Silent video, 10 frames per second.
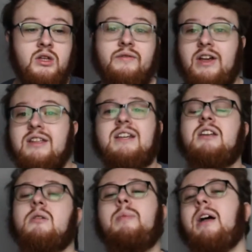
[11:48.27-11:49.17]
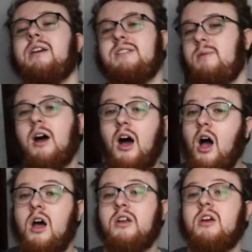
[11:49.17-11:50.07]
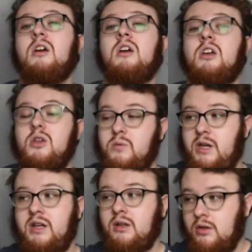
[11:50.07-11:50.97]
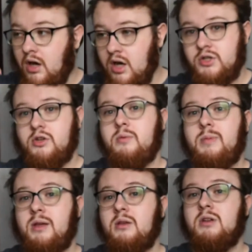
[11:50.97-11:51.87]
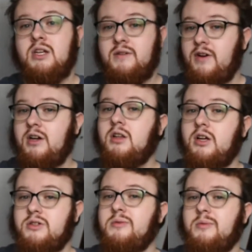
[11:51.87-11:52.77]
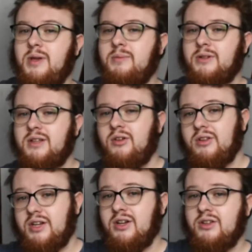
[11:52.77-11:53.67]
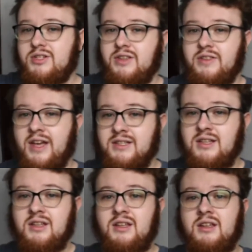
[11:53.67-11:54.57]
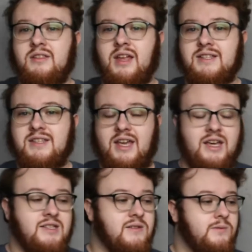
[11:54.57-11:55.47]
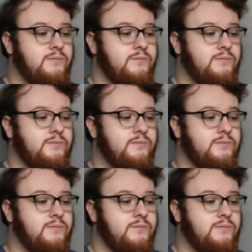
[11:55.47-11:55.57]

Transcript: Validating your ballot is a bit harder. You need a large group of people. You'd need a very large group of people all acknowledging that's the case,